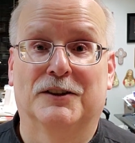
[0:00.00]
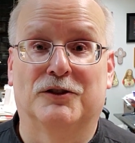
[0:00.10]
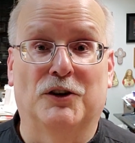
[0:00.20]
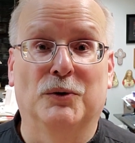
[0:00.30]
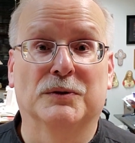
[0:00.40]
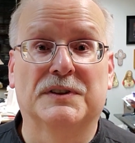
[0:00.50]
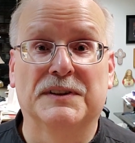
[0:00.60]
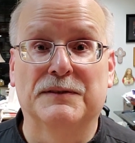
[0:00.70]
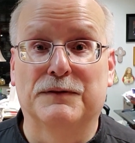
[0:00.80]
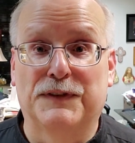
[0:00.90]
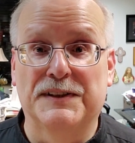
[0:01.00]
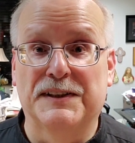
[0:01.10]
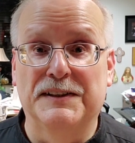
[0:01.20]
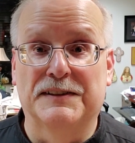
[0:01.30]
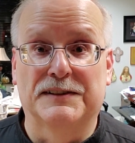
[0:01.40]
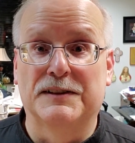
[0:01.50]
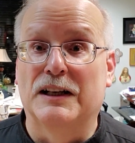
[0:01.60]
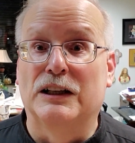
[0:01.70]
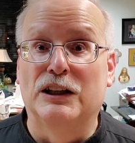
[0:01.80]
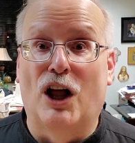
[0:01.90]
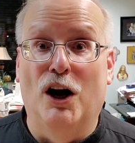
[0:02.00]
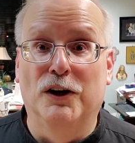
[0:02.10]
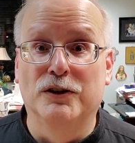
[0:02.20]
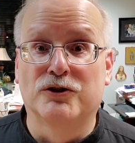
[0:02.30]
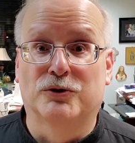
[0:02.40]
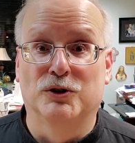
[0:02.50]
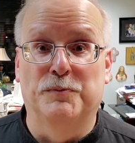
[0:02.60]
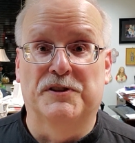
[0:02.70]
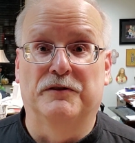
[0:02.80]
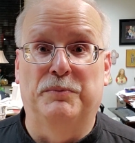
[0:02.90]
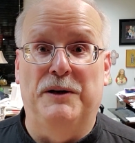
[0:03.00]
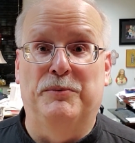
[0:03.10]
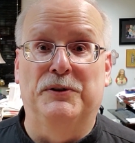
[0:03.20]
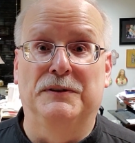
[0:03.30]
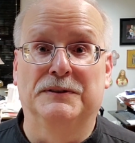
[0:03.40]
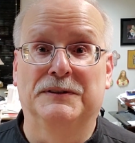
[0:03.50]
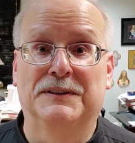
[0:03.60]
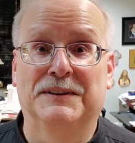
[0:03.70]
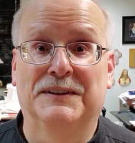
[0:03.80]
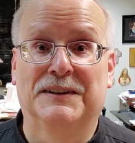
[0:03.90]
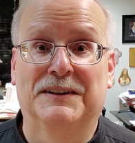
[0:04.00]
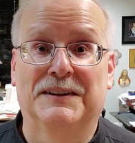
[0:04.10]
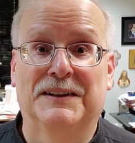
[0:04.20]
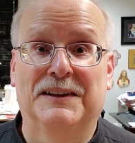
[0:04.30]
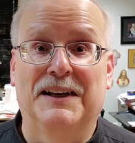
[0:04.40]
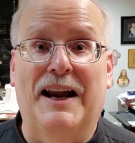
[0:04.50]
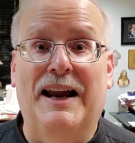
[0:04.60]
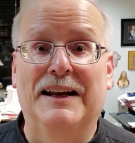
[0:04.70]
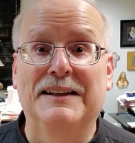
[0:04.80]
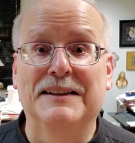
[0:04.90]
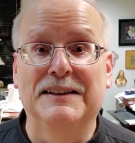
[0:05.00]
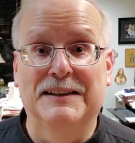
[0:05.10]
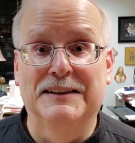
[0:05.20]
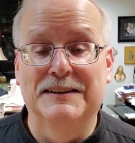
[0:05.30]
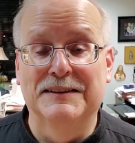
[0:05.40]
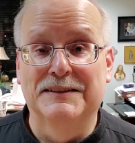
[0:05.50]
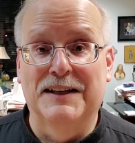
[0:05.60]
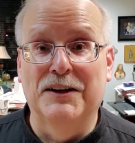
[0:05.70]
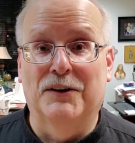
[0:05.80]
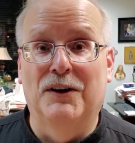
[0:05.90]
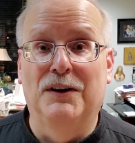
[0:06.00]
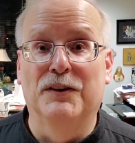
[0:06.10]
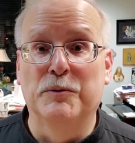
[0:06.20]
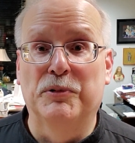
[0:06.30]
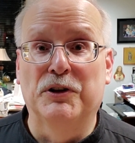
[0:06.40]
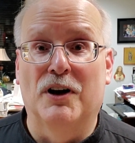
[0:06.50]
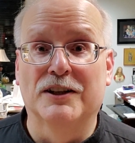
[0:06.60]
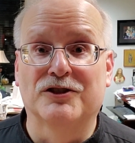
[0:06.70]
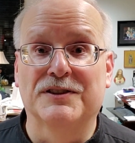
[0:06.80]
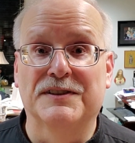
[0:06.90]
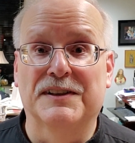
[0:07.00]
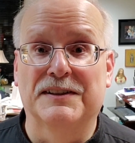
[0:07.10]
Don't visit large groups of people. And take all the precautions